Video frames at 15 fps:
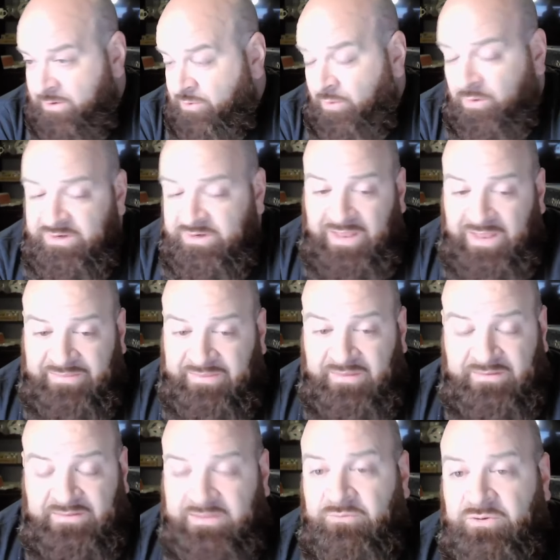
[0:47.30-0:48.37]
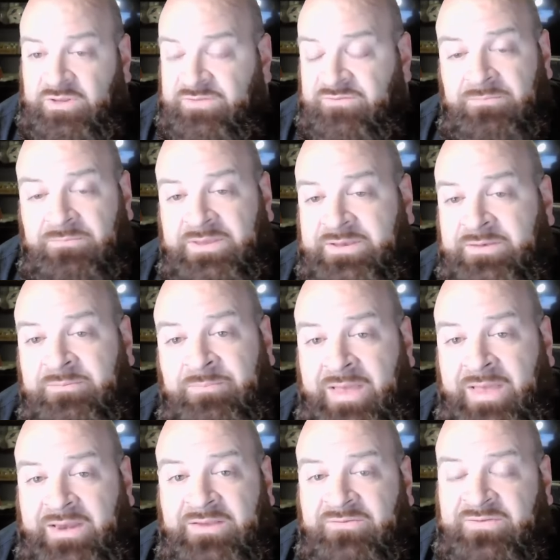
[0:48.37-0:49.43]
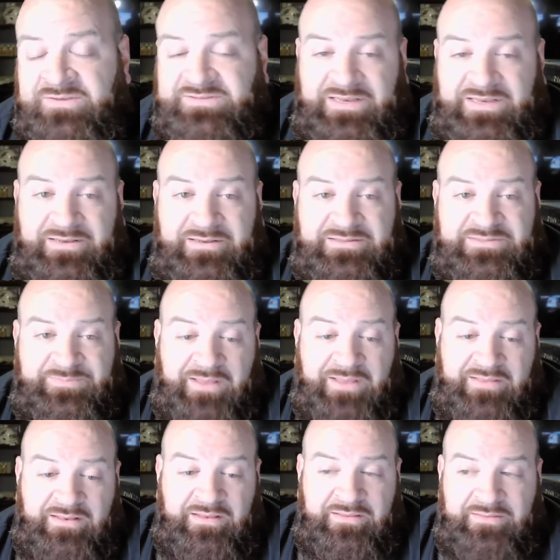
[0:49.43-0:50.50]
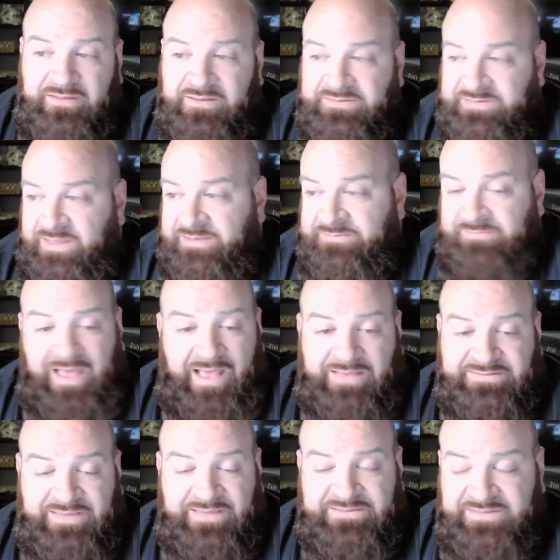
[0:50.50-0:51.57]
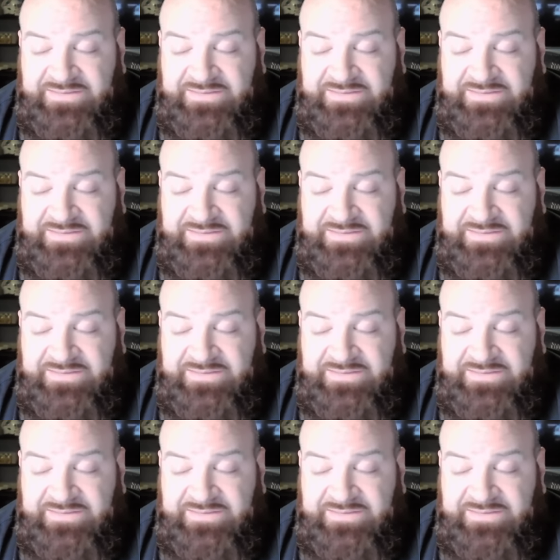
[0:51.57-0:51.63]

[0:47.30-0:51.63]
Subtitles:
nor did I think it would even be competitive because I didn't expect anything because, as I